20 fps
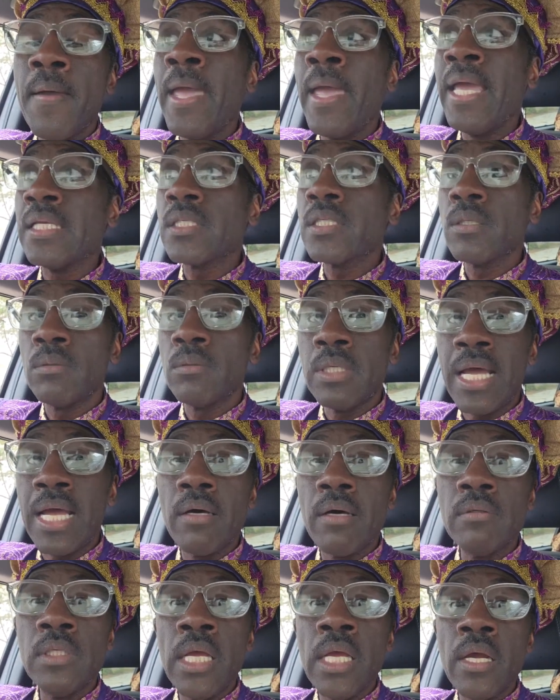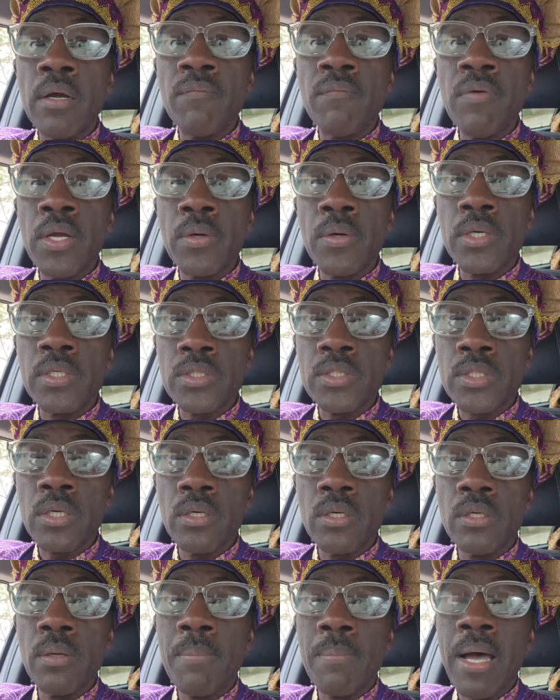and so now they're very
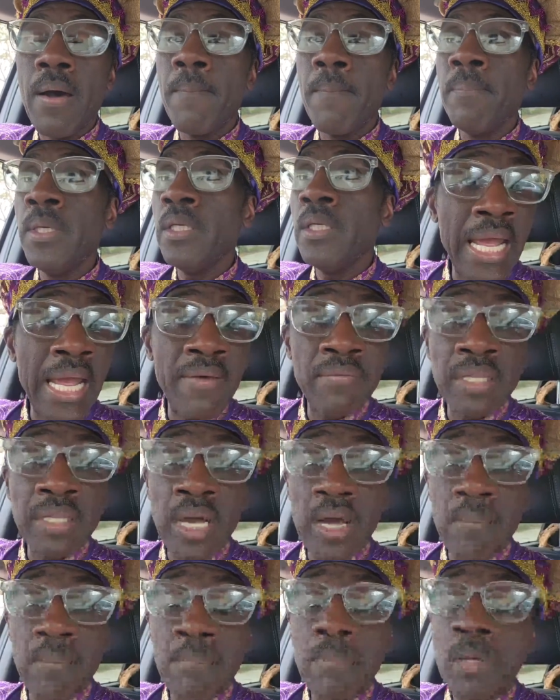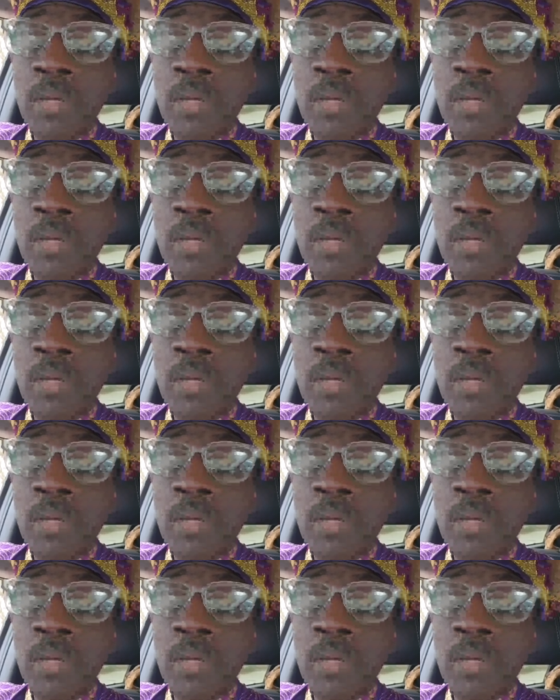concerned about me have not